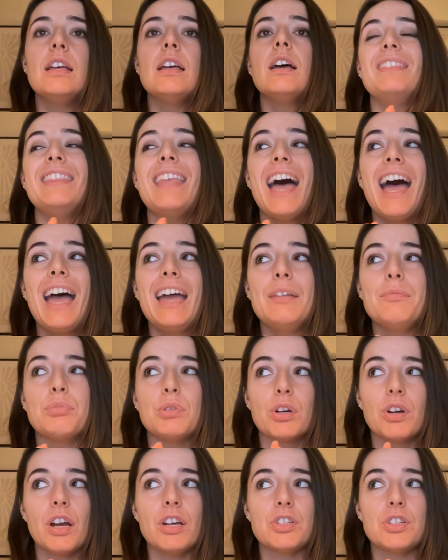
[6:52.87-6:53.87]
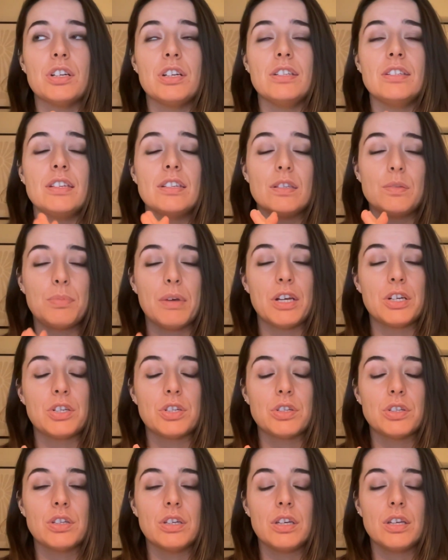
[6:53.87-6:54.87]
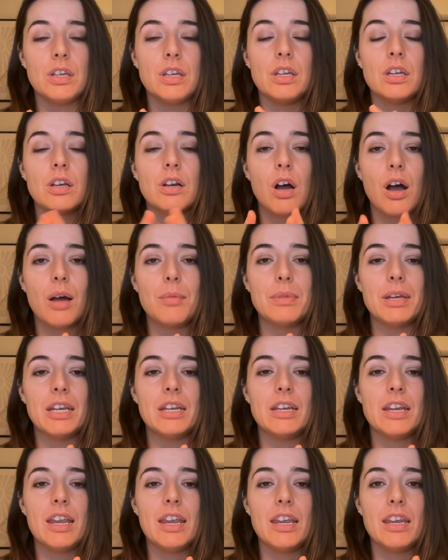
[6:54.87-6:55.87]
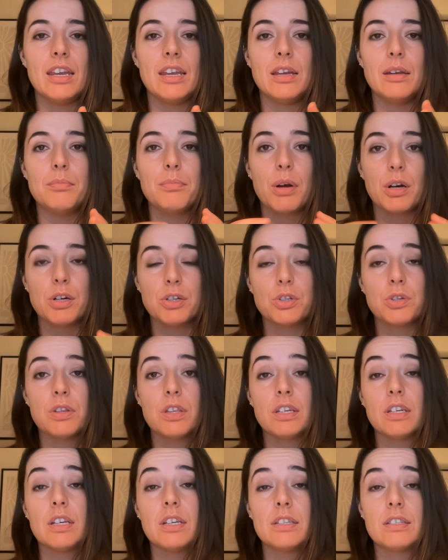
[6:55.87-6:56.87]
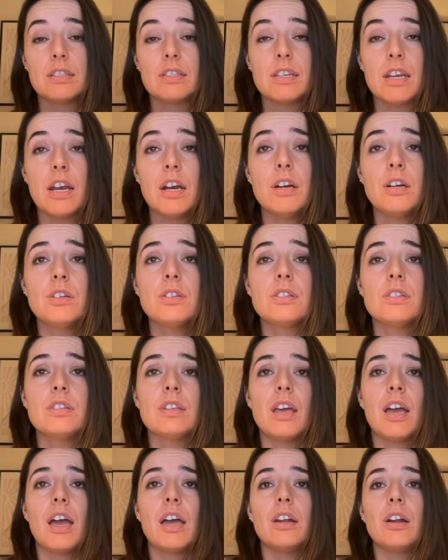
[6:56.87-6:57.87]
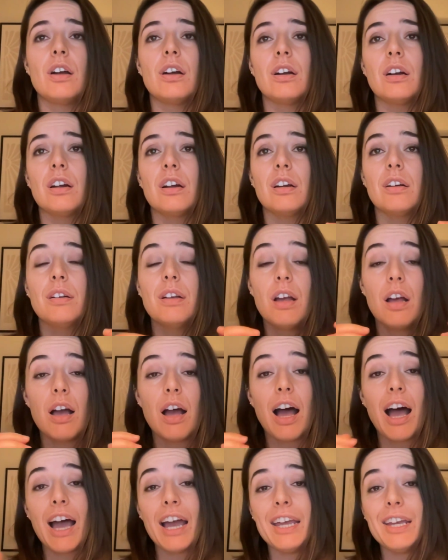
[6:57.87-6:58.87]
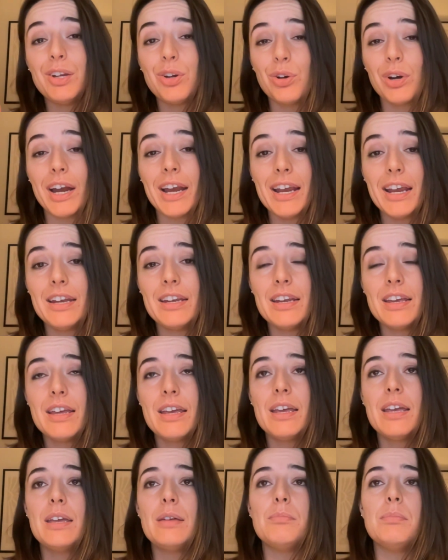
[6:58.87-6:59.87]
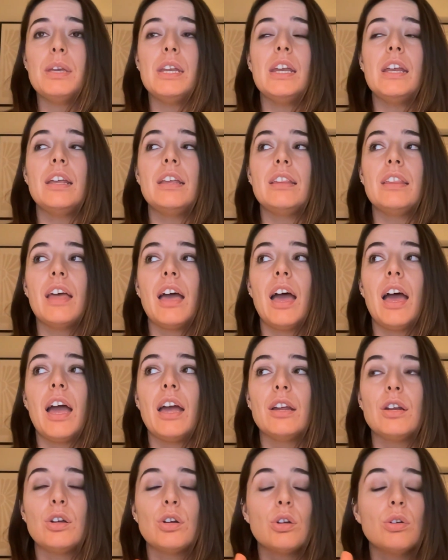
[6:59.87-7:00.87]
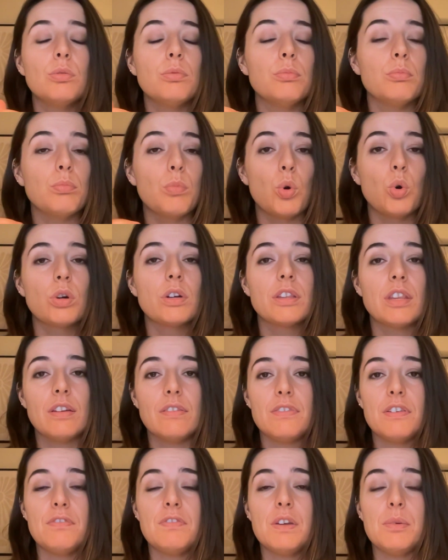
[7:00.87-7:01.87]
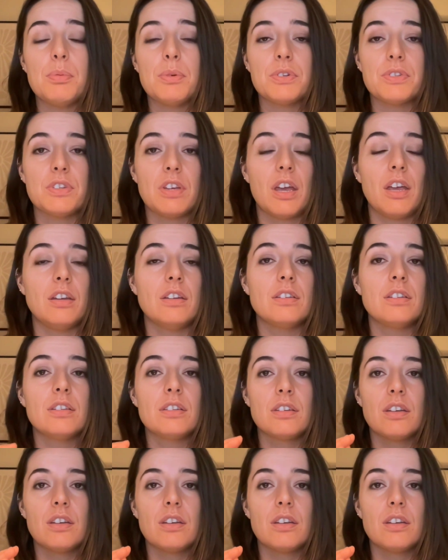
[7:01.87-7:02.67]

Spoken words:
That progression is especially common in partial thickness tears that are high grade, meaning that more than 50%